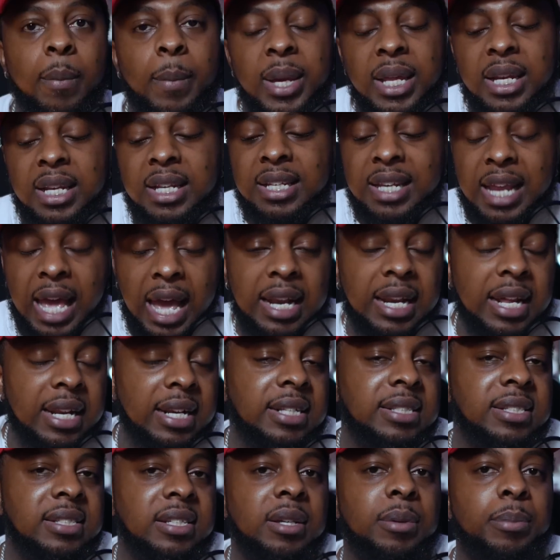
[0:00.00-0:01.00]
meaning nine out
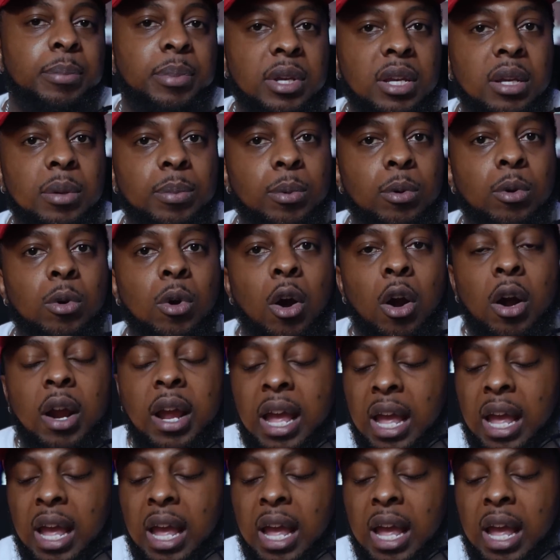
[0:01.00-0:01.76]
of ten people are